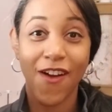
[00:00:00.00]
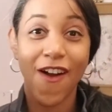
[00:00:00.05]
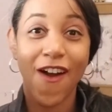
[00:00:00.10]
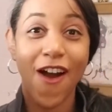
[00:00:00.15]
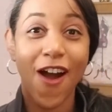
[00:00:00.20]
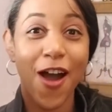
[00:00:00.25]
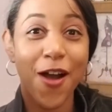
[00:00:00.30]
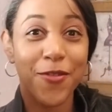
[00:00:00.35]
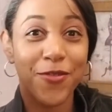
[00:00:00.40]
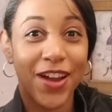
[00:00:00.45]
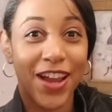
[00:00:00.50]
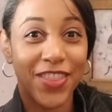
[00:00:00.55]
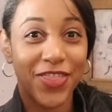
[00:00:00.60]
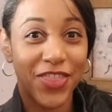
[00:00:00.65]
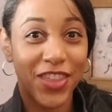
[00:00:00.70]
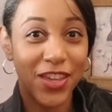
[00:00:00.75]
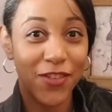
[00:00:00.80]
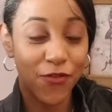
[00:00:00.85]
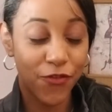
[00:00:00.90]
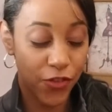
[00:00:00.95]
All right,
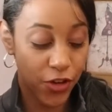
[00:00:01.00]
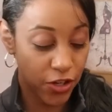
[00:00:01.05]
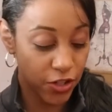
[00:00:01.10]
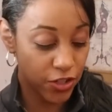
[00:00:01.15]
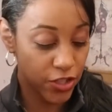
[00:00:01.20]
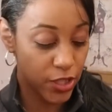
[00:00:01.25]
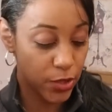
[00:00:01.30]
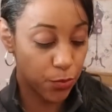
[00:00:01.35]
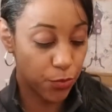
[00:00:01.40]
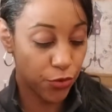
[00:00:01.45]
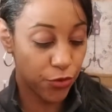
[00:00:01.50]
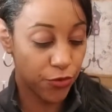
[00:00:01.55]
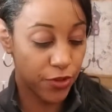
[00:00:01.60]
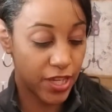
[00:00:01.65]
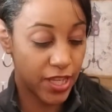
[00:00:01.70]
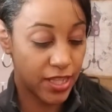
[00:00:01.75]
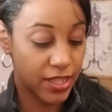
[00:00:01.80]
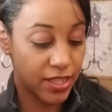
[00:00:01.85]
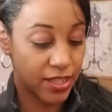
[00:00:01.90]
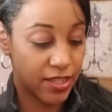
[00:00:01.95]
the first
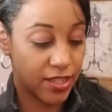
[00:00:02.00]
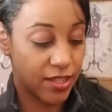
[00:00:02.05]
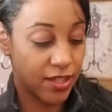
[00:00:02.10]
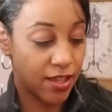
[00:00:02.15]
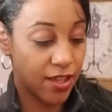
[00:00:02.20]
print